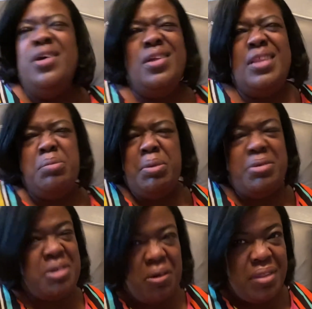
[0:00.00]
A lot of people
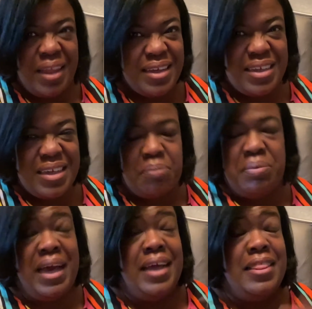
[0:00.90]
don't like it,
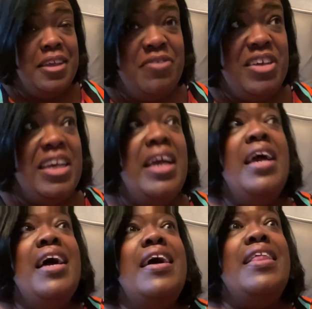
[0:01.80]
but I love it.
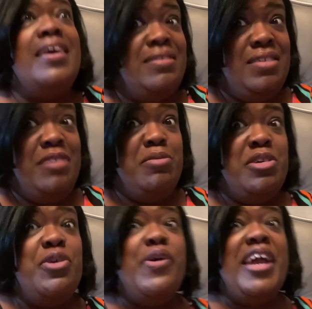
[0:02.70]
Like I said, I've been
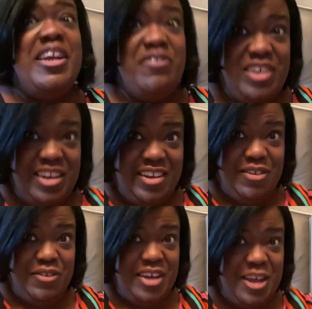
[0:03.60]
craving it,
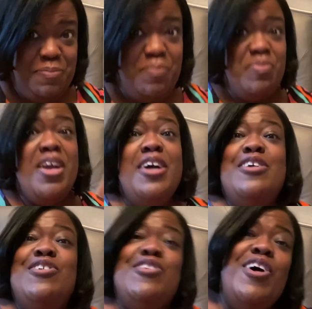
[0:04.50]
okay?
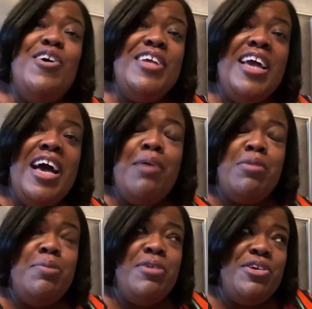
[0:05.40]
So yeah, I'm
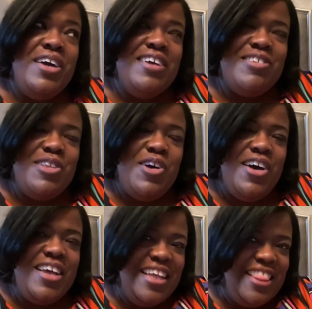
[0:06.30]
going to bring you guys
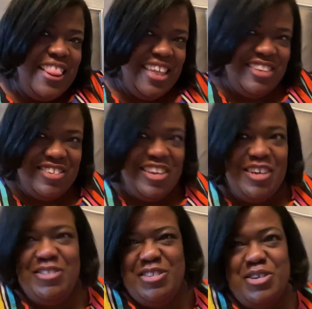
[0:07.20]
along. Let's
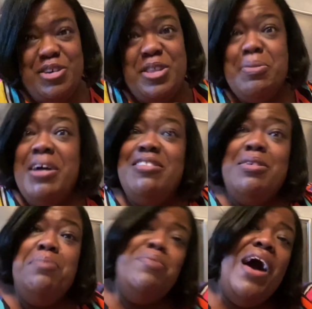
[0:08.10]
go to the
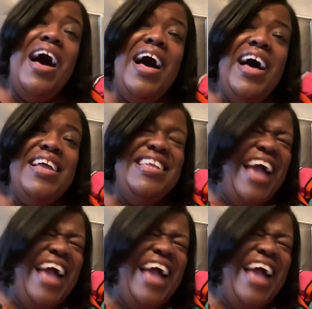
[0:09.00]
Melting Pot.